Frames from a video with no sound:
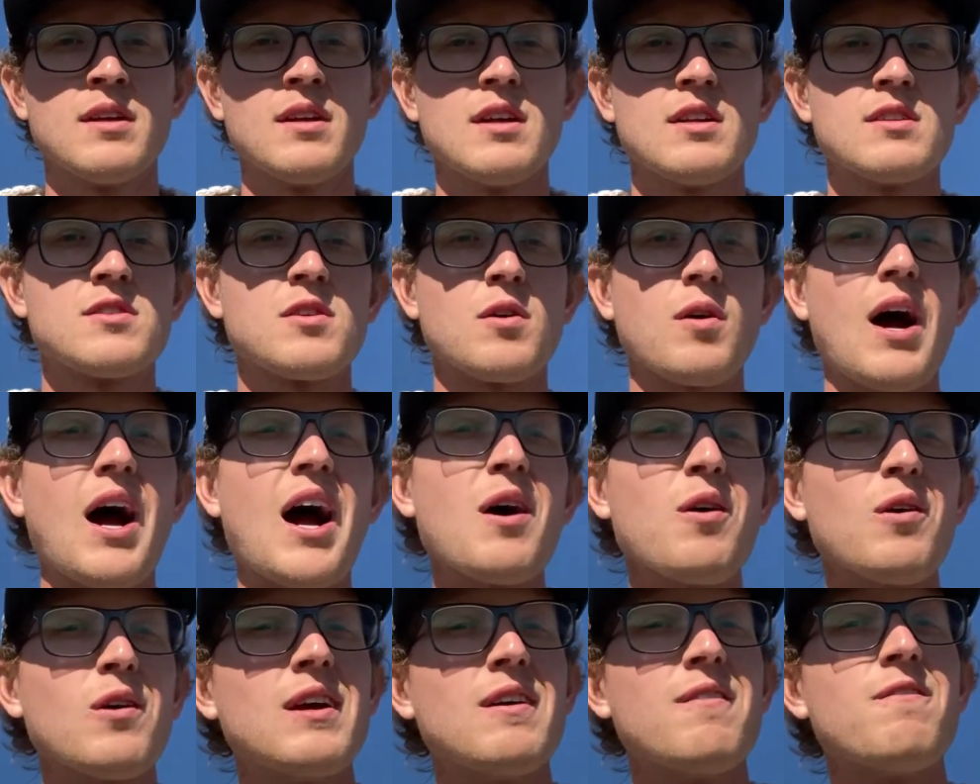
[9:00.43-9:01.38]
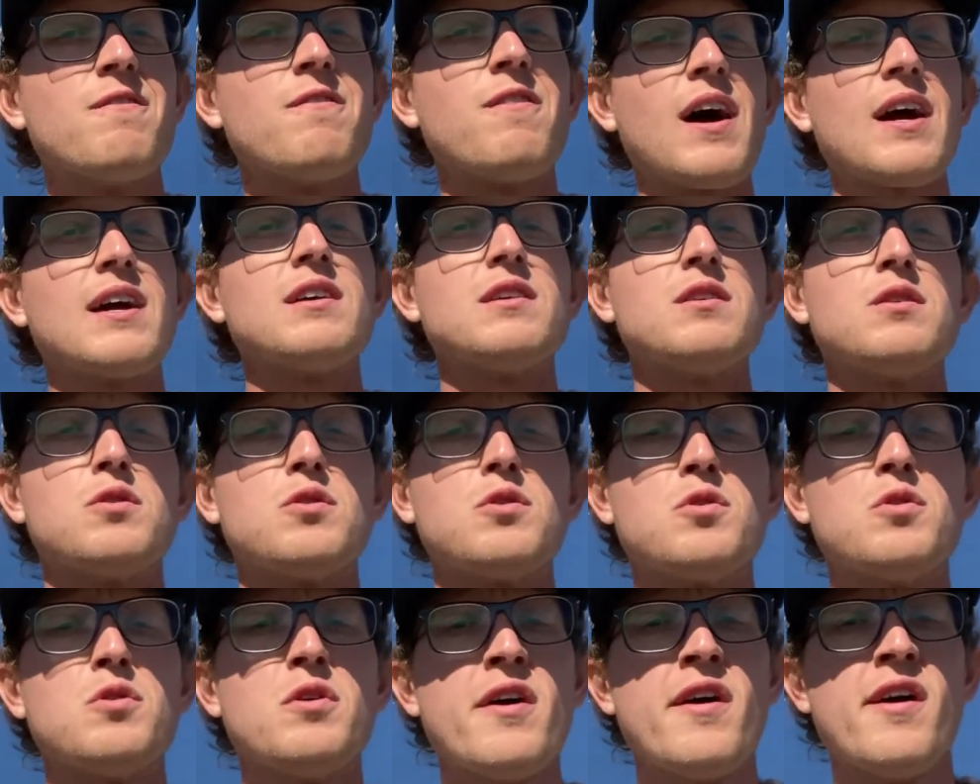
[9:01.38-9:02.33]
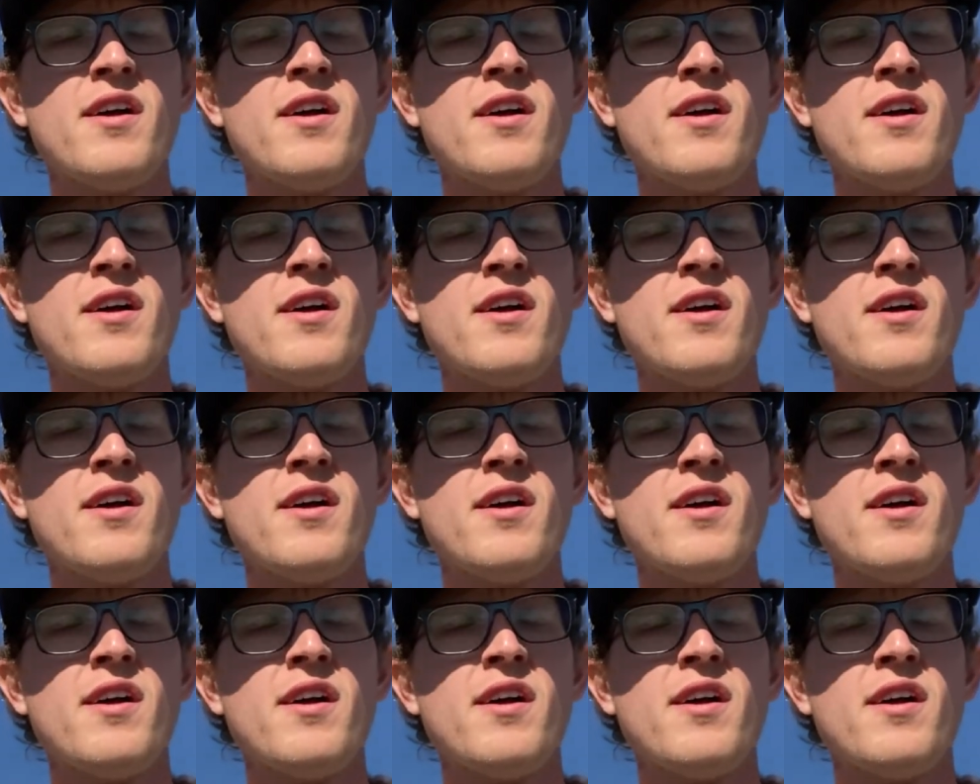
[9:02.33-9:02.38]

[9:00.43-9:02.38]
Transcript: And so I would invite you,